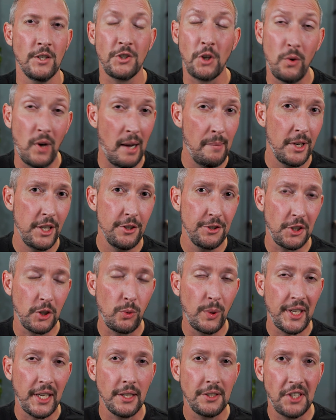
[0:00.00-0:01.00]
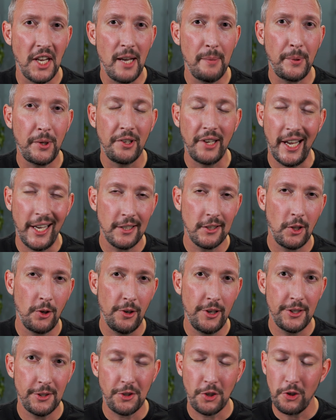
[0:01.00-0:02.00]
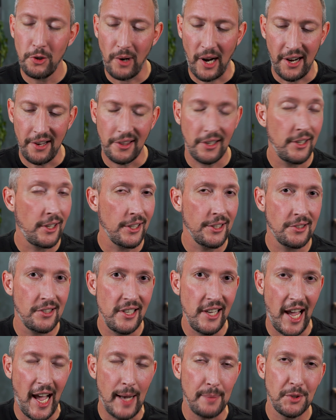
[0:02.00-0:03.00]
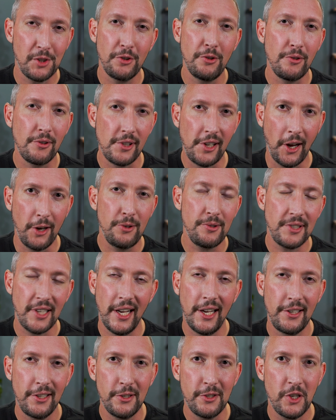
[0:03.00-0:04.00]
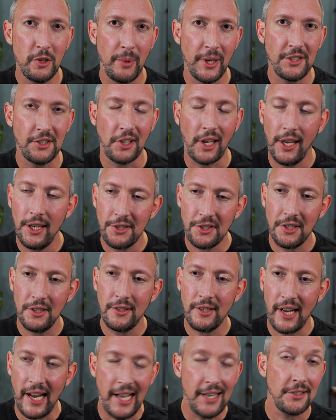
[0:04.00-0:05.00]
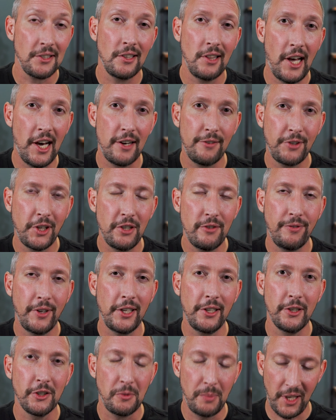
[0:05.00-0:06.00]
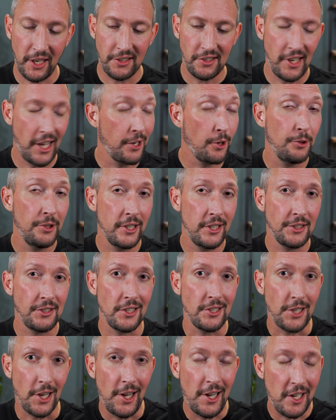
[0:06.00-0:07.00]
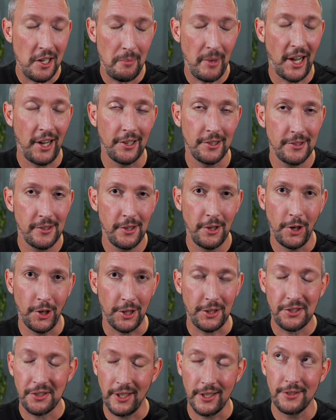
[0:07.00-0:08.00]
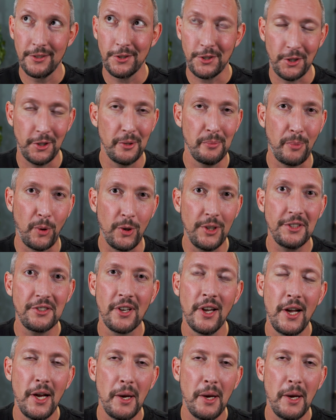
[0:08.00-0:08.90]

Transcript: So I'm going to use a quick example. Ed Lawrence, who I think is the absolute GOAT at YouTube education, has a lot of good videos because not only does he talk about hooks in certain points,